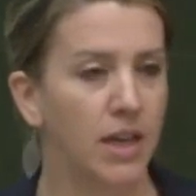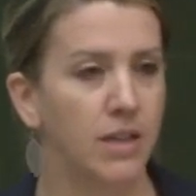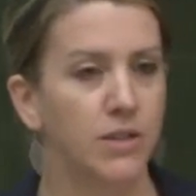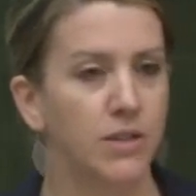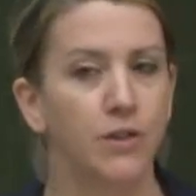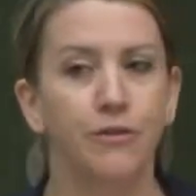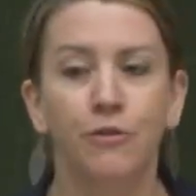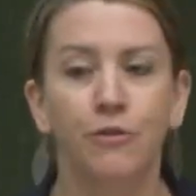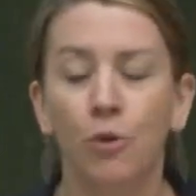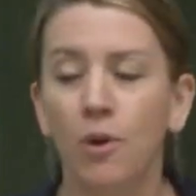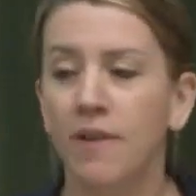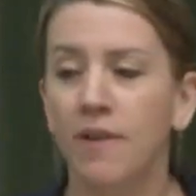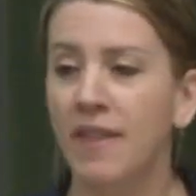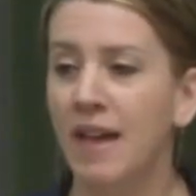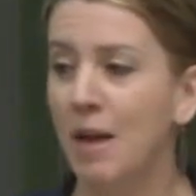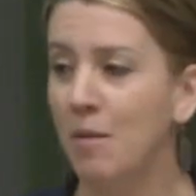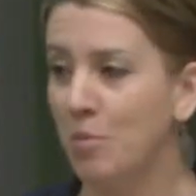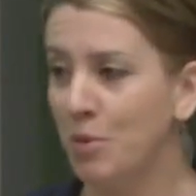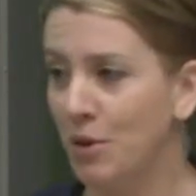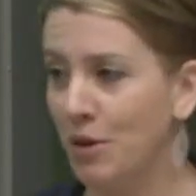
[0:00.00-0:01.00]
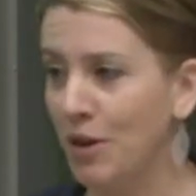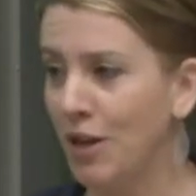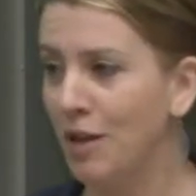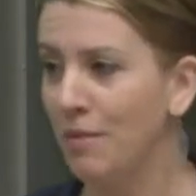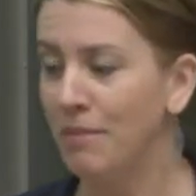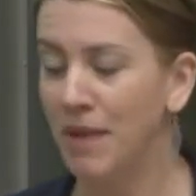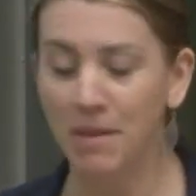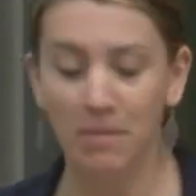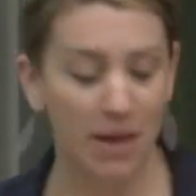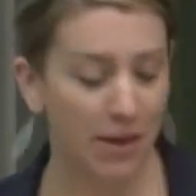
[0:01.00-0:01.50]
So for that book,
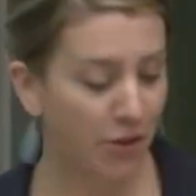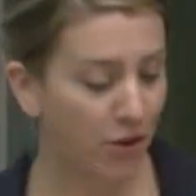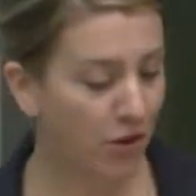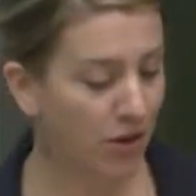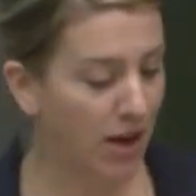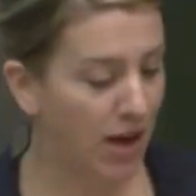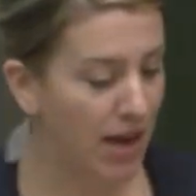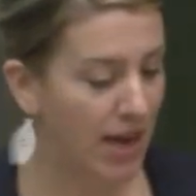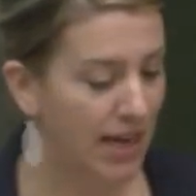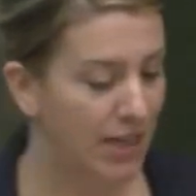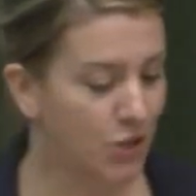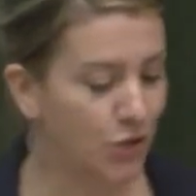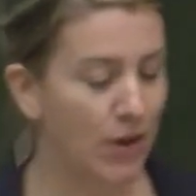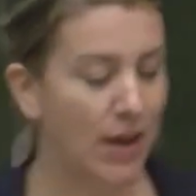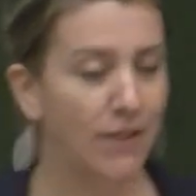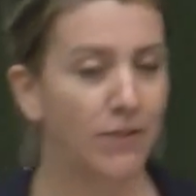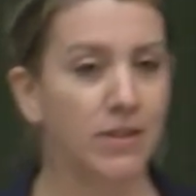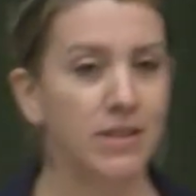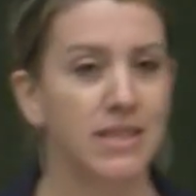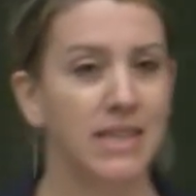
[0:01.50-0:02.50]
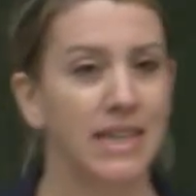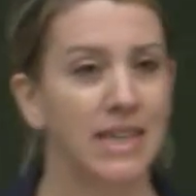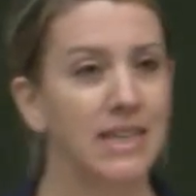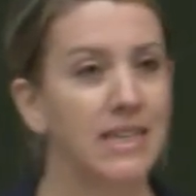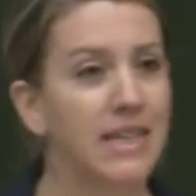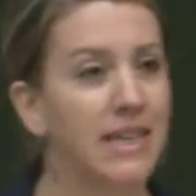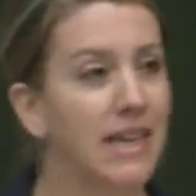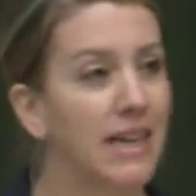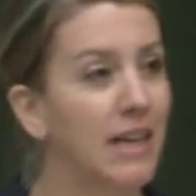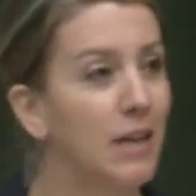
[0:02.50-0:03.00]
my mother and I traveled to
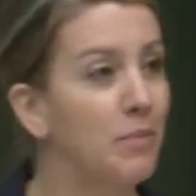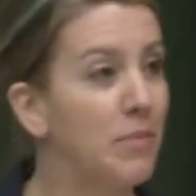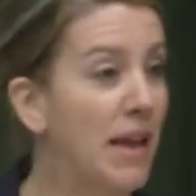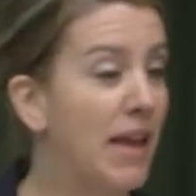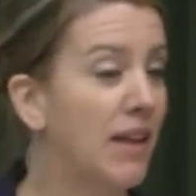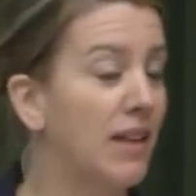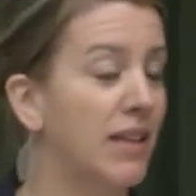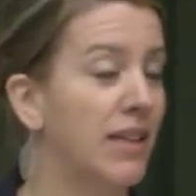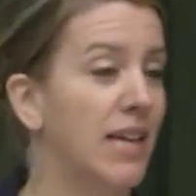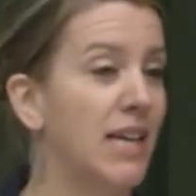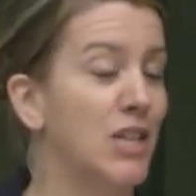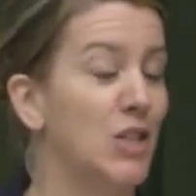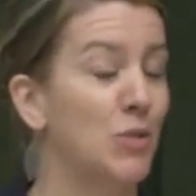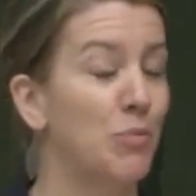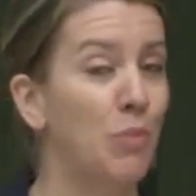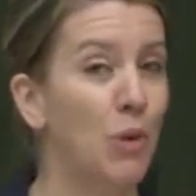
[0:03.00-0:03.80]
India, Bangladesh,